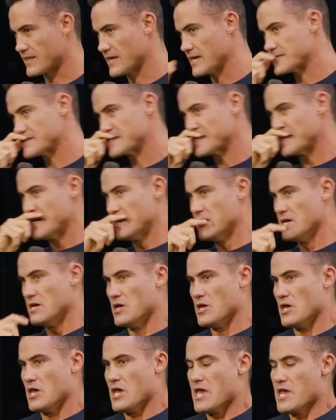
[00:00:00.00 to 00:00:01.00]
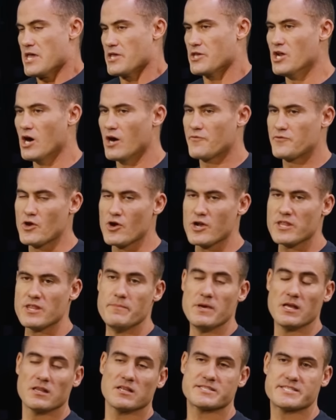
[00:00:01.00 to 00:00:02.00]
this. You know, if you're in the
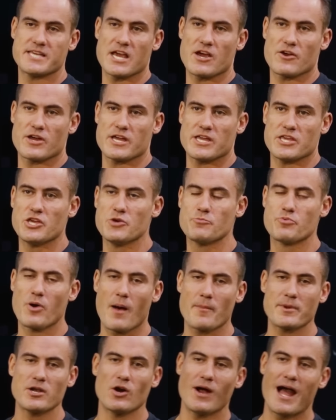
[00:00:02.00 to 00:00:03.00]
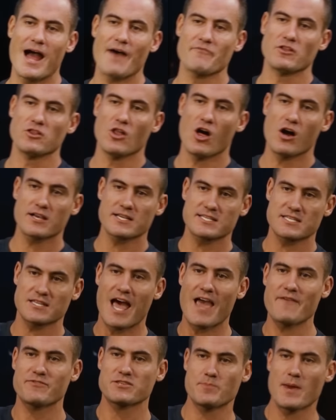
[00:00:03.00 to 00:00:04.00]
military, you probably don't have the longest
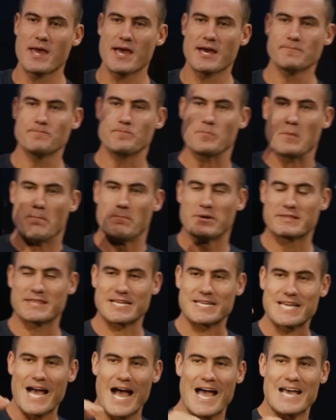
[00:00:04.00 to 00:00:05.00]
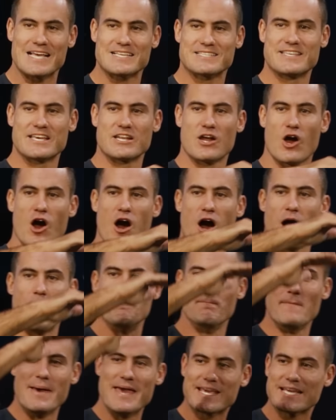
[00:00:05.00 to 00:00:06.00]
lifespan, but the guys that
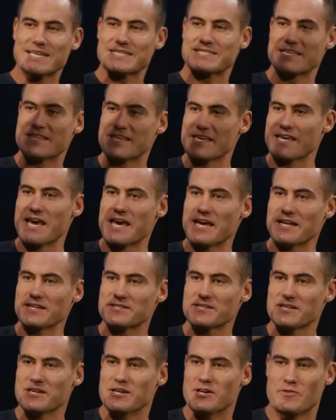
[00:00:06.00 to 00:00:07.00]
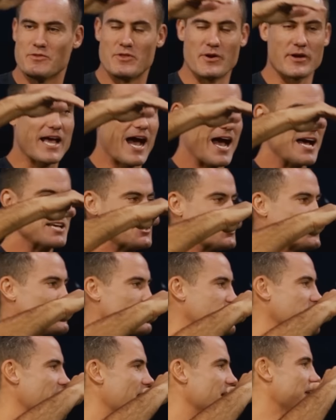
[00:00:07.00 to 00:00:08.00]
make it to the end, the guys who
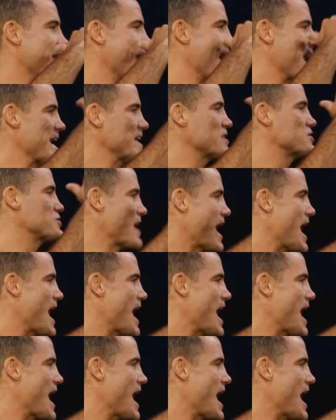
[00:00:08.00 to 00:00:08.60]
are kind of aged